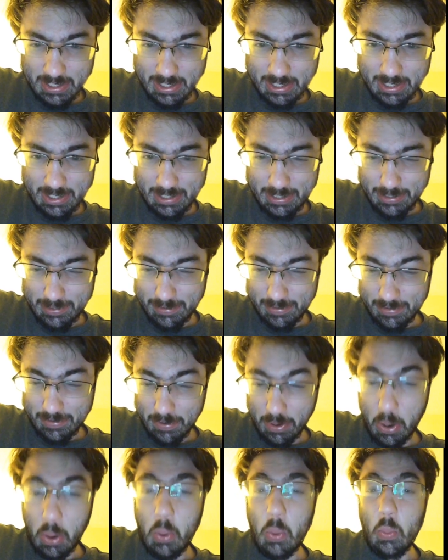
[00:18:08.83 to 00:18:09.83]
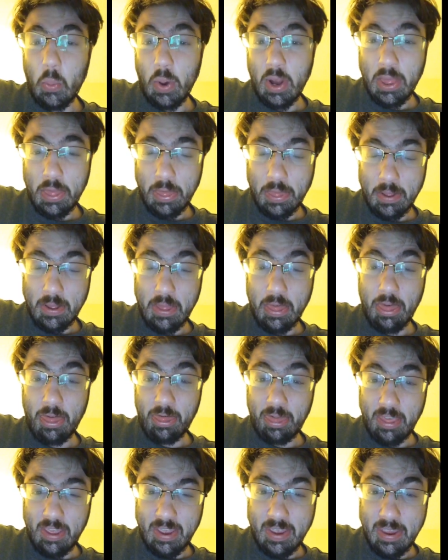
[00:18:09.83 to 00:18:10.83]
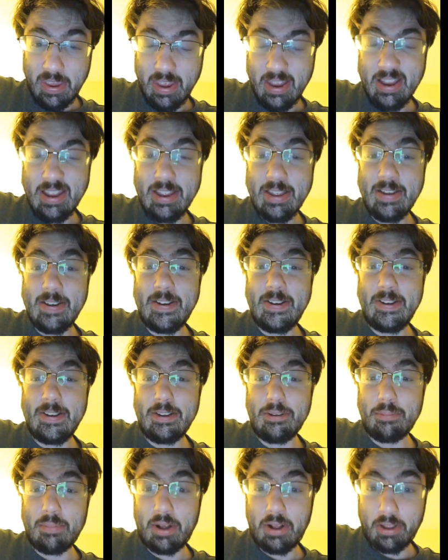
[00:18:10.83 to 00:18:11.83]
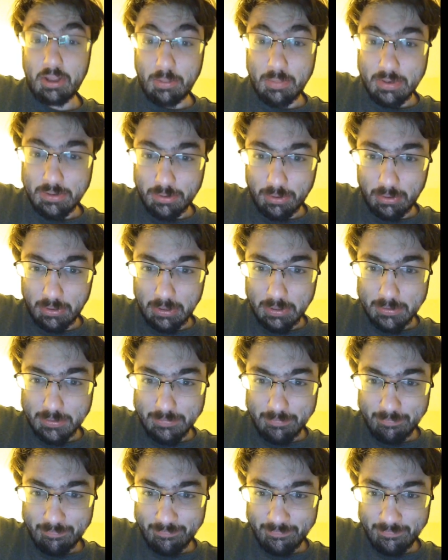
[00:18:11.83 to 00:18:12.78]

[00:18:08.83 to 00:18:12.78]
it's with the emoluments clause.